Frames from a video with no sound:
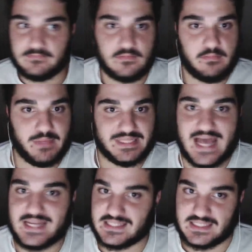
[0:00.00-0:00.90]
But
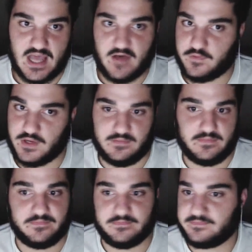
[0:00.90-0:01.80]
that is a tough one.
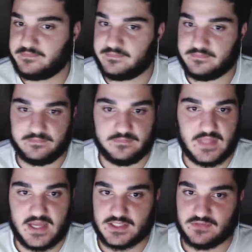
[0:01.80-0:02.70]

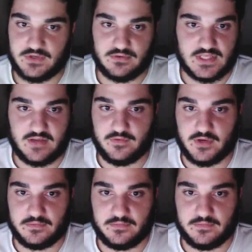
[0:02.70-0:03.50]
That is a real tough one.